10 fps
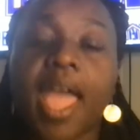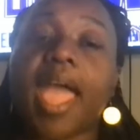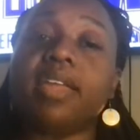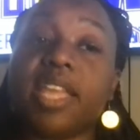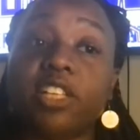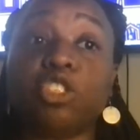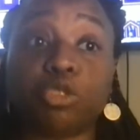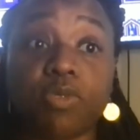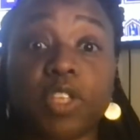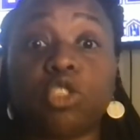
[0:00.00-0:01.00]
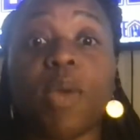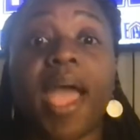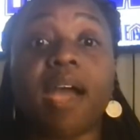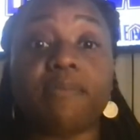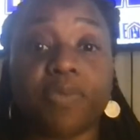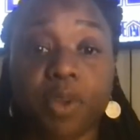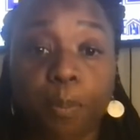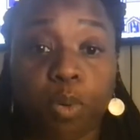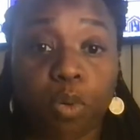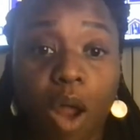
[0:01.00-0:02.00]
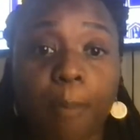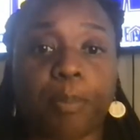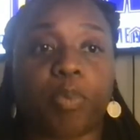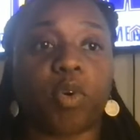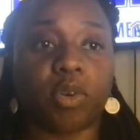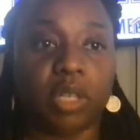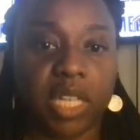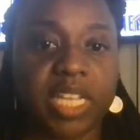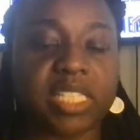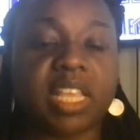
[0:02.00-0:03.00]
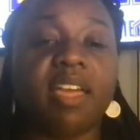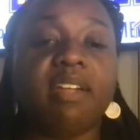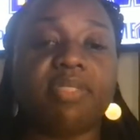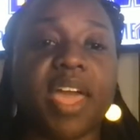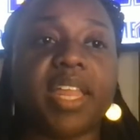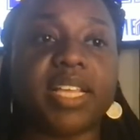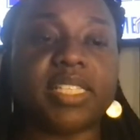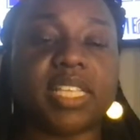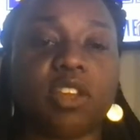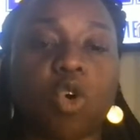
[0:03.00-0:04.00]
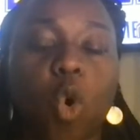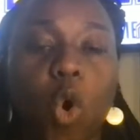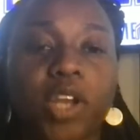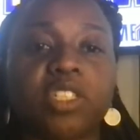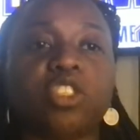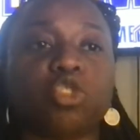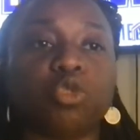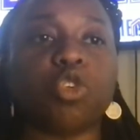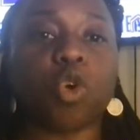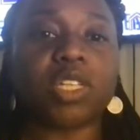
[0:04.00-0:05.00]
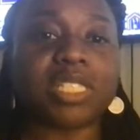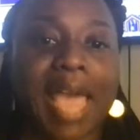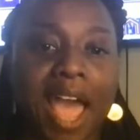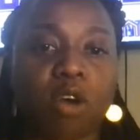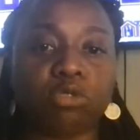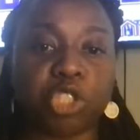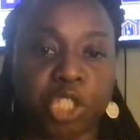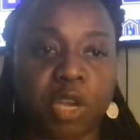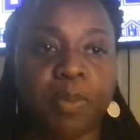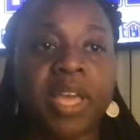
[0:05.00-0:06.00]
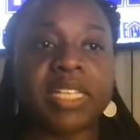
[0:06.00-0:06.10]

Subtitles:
and ensure that you have the proper lease that is in accordance to your township,